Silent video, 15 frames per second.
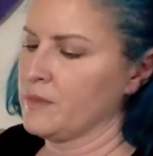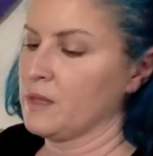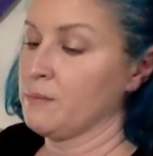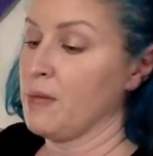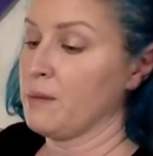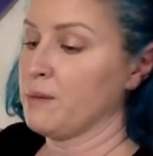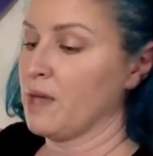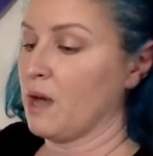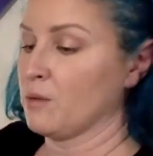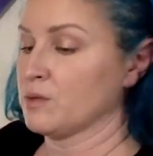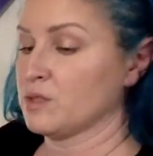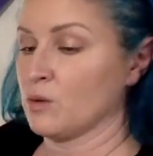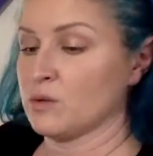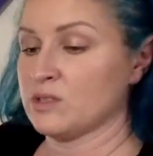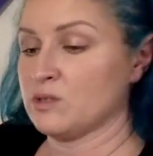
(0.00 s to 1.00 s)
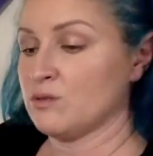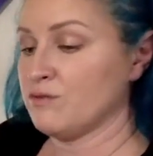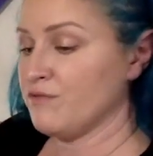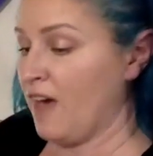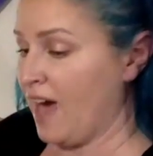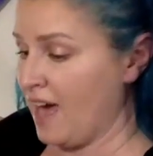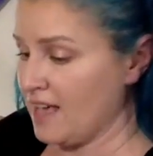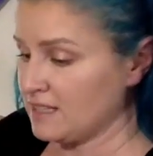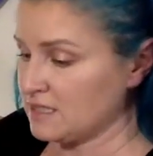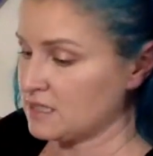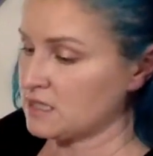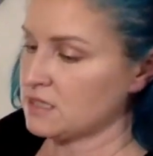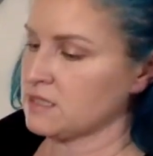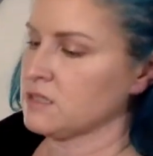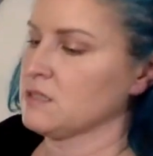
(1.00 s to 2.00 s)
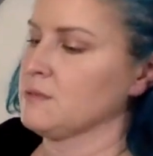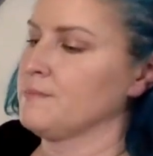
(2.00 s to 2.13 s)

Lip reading: Maybe I was going too fast.